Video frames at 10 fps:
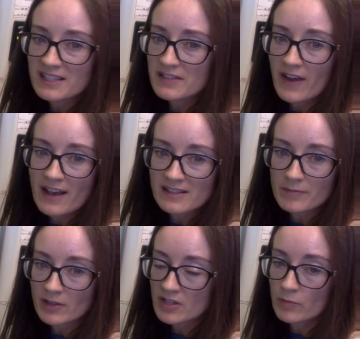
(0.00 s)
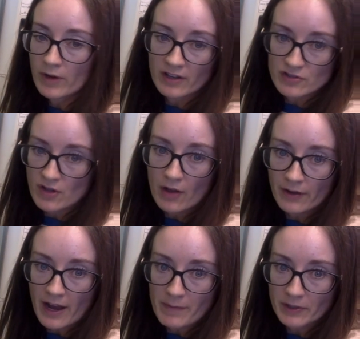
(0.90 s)
if it hasn't melted, we're going to just call it a
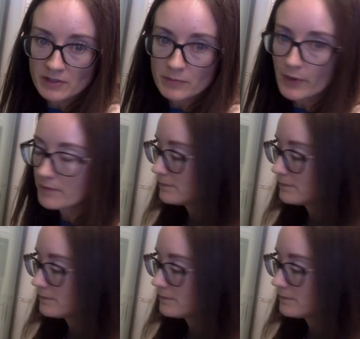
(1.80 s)
high melting point.